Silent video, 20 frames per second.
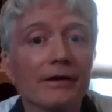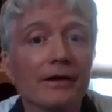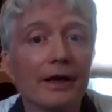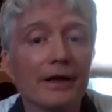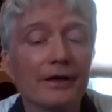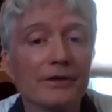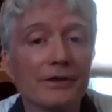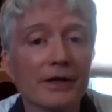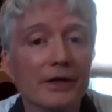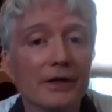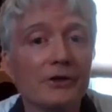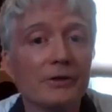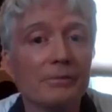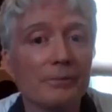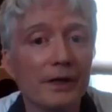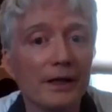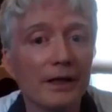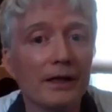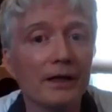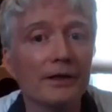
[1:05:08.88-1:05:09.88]
that
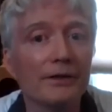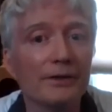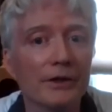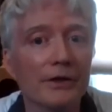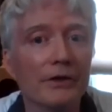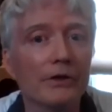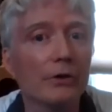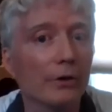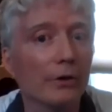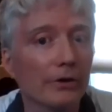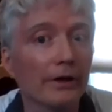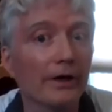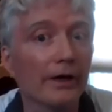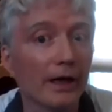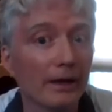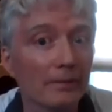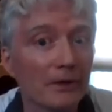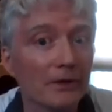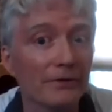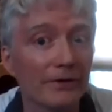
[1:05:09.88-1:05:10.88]
sentient beings in the northern
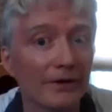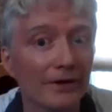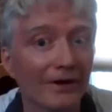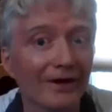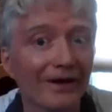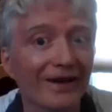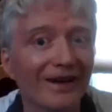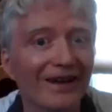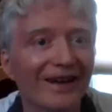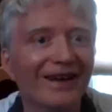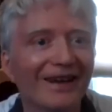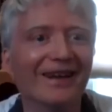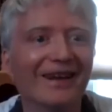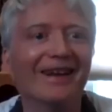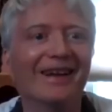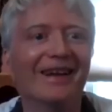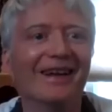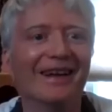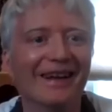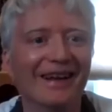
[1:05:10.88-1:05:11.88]
hemisphere
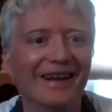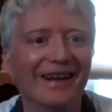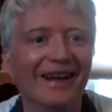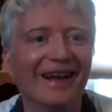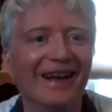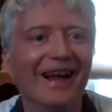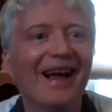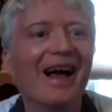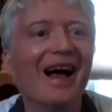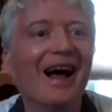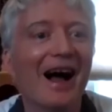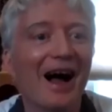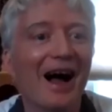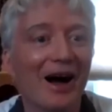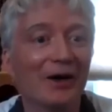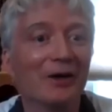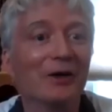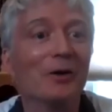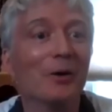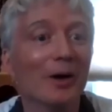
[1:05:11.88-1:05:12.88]

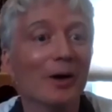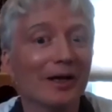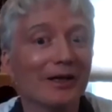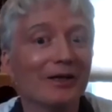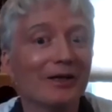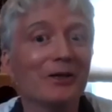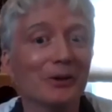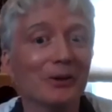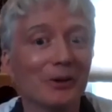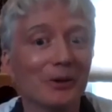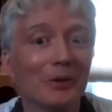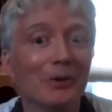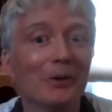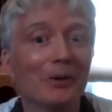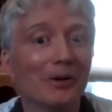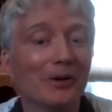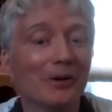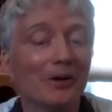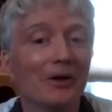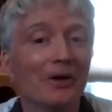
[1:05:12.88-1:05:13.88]
are going
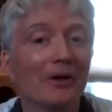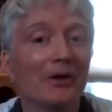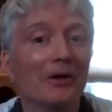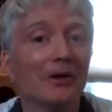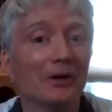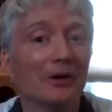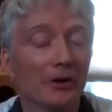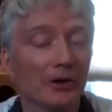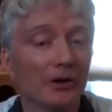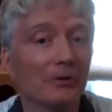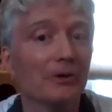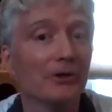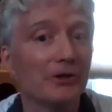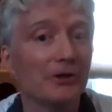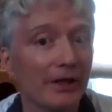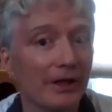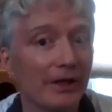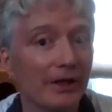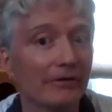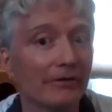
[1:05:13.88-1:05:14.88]
to
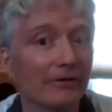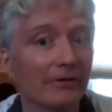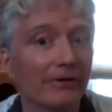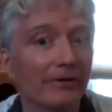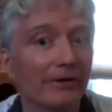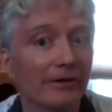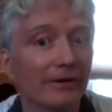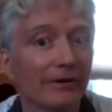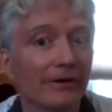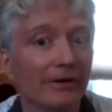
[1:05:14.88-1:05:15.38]
receive.